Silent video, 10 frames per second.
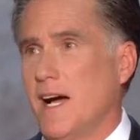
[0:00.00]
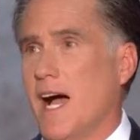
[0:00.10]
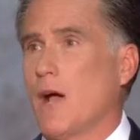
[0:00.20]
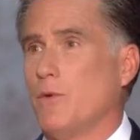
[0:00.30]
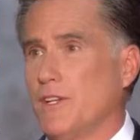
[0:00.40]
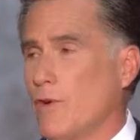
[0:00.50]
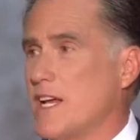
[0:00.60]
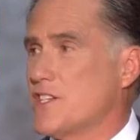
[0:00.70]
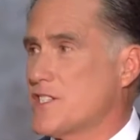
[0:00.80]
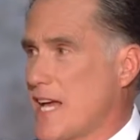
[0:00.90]
I will
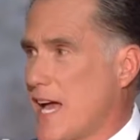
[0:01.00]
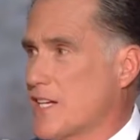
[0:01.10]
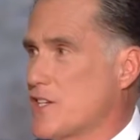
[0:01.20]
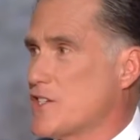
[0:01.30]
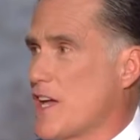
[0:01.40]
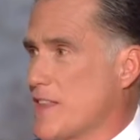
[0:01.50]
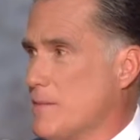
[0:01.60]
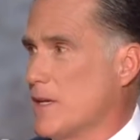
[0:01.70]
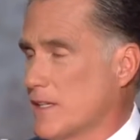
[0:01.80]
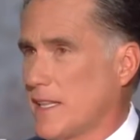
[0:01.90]
raise taxes on the
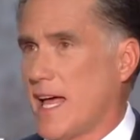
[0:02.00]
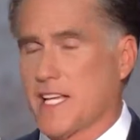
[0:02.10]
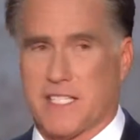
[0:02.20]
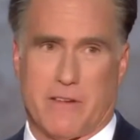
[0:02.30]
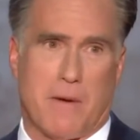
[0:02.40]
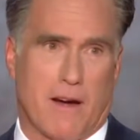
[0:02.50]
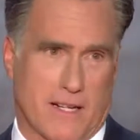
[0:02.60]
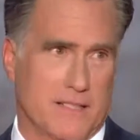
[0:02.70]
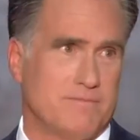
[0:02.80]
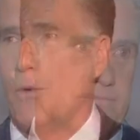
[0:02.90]
middle class of
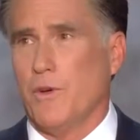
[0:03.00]
America.